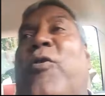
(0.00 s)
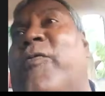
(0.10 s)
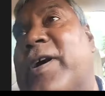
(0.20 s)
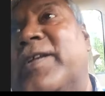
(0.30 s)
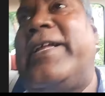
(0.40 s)

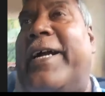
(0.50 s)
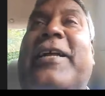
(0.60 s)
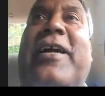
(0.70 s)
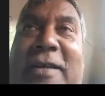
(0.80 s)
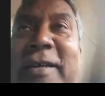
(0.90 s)
over the
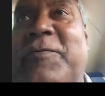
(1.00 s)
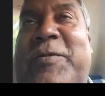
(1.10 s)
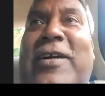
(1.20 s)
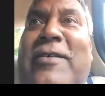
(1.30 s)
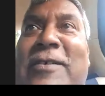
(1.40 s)

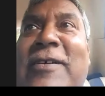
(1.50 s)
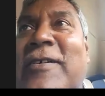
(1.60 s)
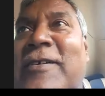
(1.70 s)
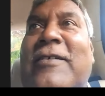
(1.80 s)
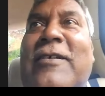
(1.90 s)
academia,
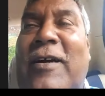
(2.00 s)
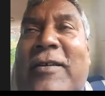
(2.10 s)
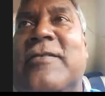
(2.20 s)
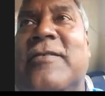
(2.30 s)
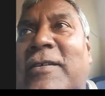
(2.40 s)

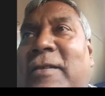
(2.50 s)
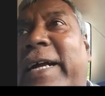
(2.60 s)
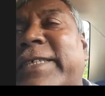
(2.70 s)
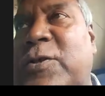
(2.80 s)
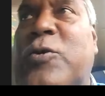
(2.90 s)
and
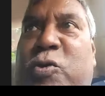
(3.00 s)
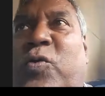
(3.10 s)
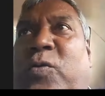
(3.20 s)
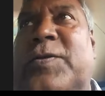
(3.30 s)
that's not true.